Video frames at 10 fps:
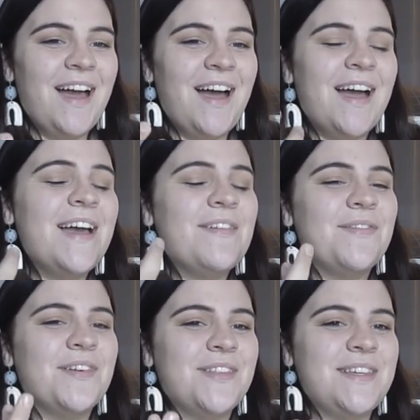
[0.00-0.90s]
I have
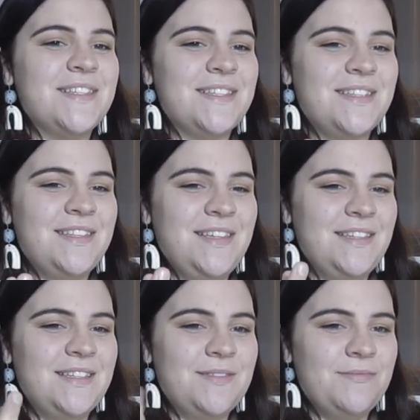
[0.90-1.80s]
all these
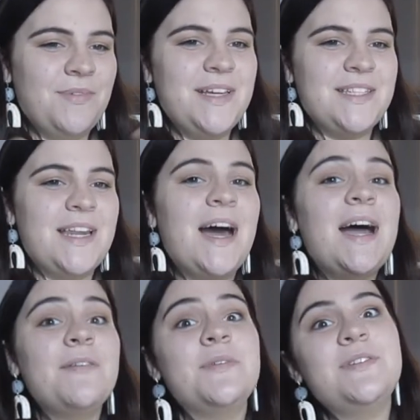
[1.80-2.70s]
ways that
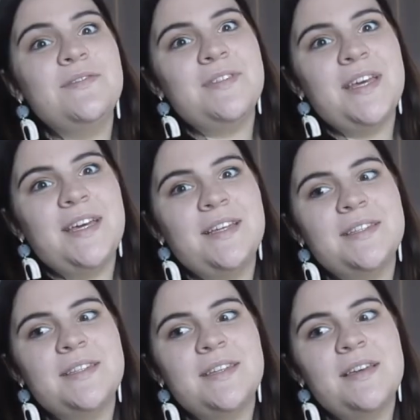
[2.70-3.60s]
I would do things,